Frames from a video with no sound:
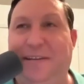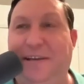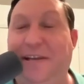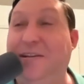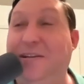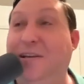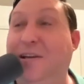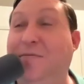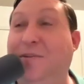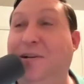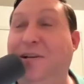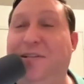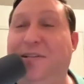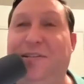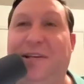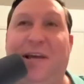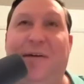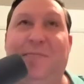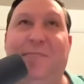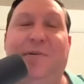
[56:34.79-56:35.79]
Can you give an
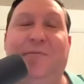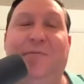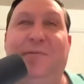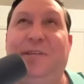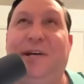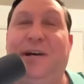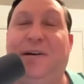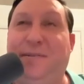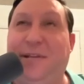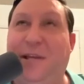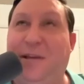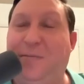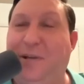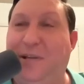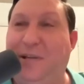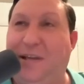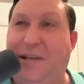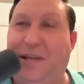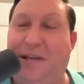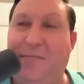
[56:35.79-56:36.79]
example without
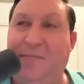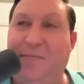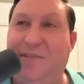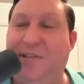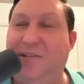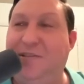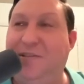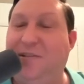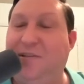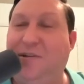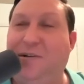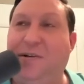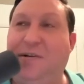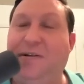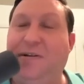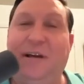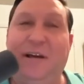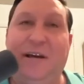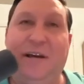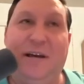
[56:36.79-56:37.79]
naming names? Is
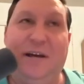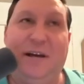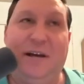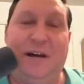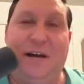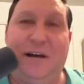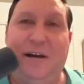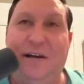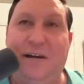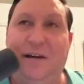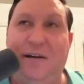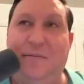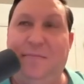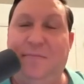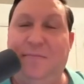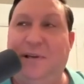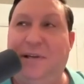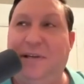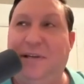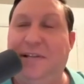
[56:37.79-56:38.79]
there
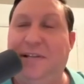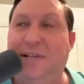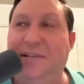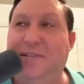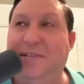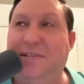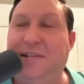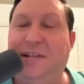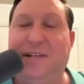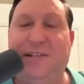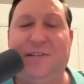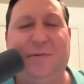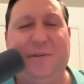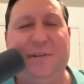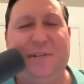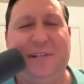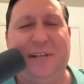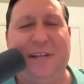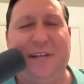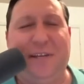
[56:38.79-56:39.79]
like an instance where
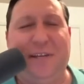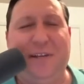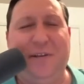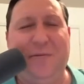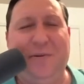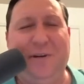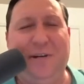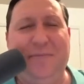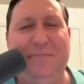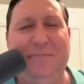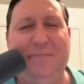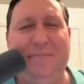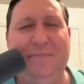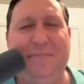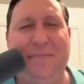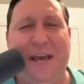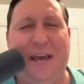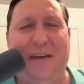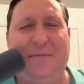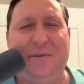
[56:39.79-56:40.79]
it's like, you know what?
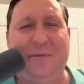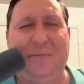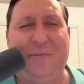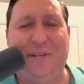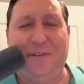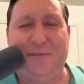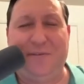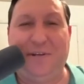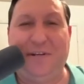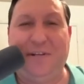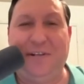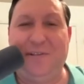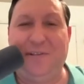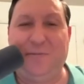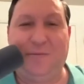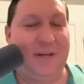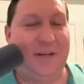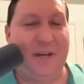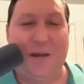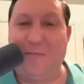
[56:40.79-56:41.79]
After being treated this
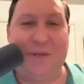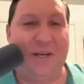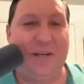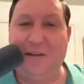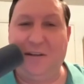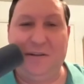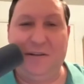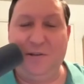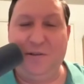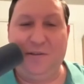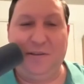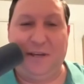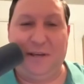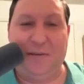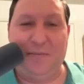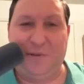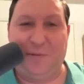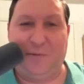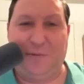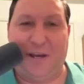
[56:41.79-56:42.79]
way, I'm not going to do
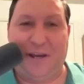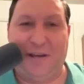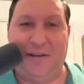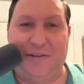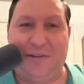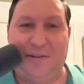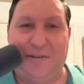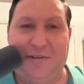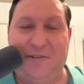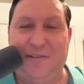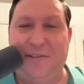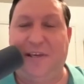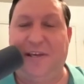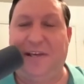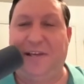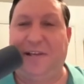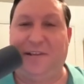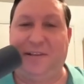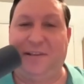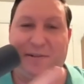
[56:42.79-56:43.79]
that to my actors.
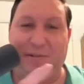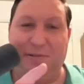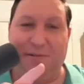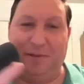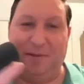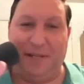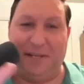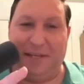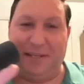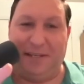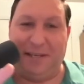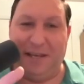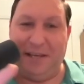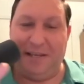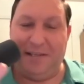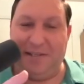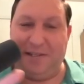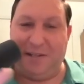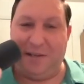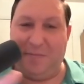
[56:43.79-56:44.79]
Like a little like
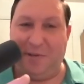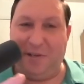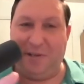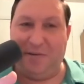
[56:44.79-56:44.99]
snippet.